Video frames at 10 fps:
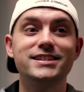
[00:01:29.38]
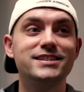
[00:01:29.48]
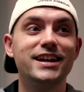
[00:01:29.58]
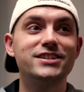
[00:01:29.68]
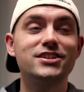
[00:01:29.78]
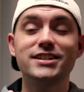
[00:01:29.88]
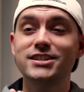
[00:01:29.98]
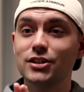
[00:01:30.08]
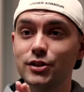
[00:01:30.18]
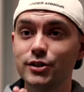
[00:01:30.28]
it, it's just,
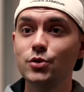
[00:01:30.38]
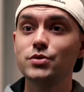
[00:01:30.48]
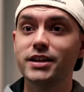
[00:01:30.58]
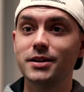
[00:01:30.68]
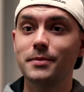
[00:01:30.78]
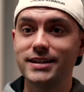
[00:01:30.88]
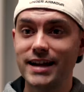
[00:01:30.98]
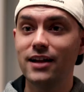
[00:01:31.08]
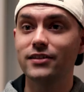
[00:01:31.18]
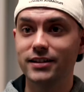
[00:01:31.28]
it's a losing
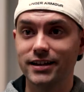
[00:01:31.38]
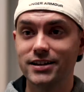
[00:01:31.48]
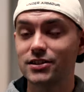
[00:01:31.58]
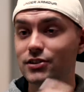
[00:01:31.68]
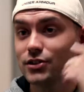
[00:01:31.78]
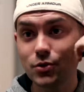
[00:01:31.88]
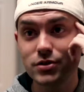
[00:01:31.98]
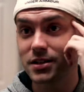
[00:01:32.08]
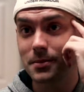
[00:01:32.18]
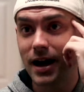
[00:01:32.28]
mentality. It's a losing